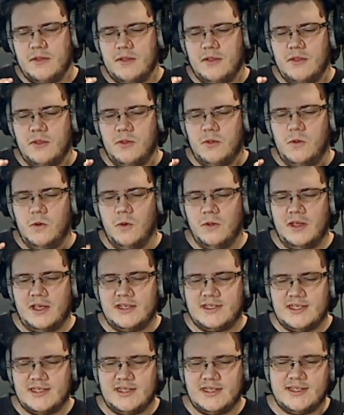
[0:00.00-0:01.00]
Duel
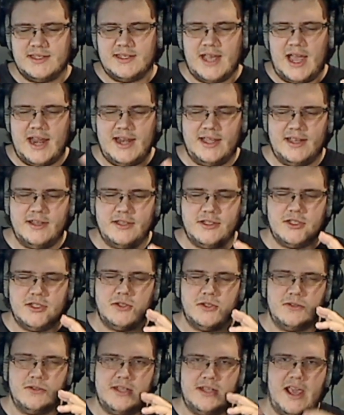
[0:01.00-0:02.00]
Links had decided
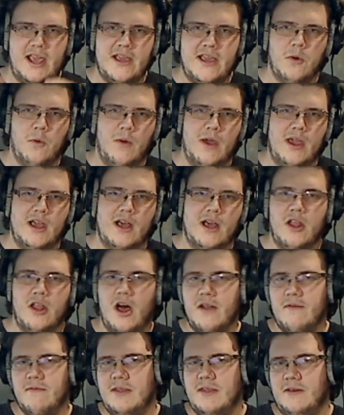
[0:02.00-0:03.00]
to take away a
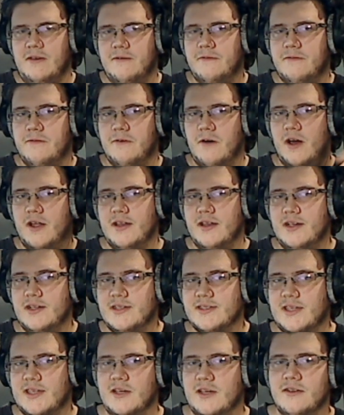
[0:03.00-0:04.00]
lot of the fun
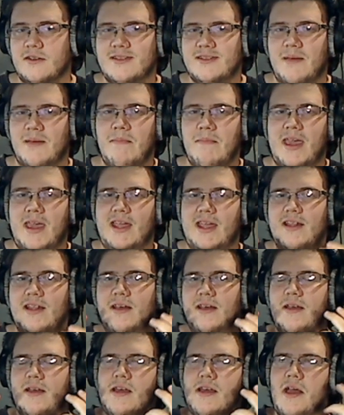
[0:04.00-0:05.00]
skills that made
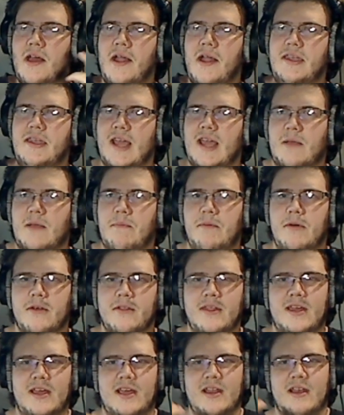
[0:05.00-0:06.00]
deck
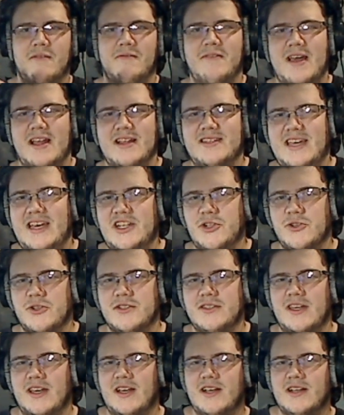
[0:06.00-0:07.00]
building and events
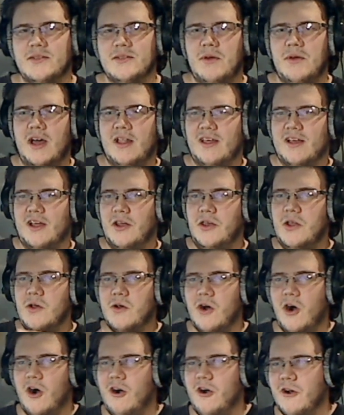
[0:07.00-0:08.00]
interesting, because we got like a new
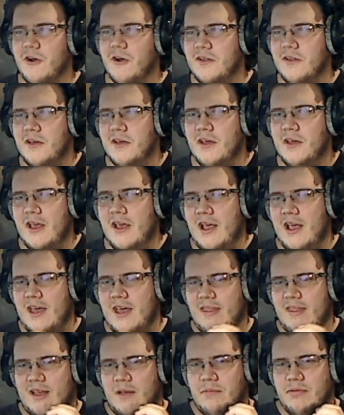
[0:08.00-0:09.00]
card
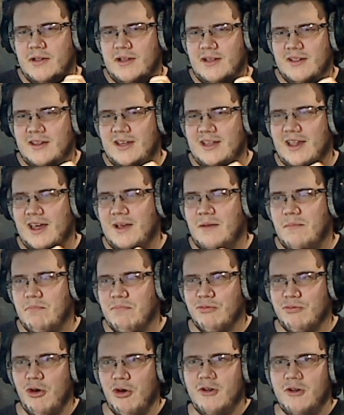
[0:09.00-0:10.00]
that completely like
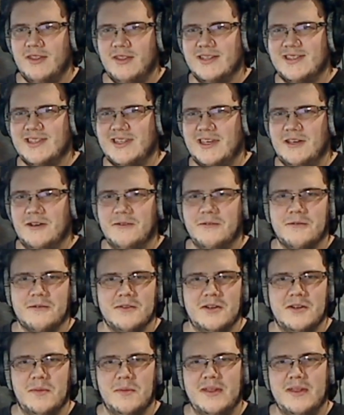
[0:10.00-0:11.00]
broke this skill for a
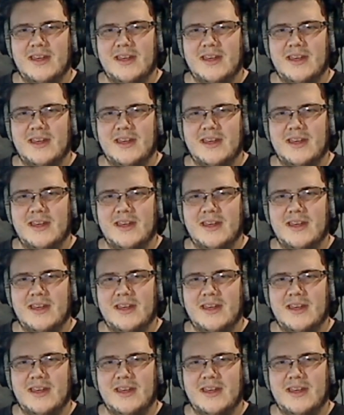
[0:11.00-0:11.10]
little bit.